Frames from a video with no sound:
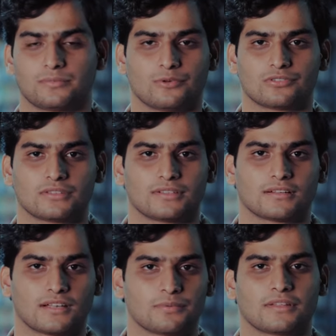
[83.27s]
sports,
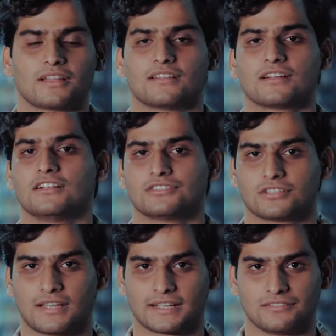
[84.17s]
clubs and other
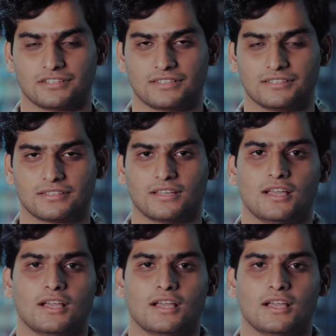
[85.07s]
cultural activities.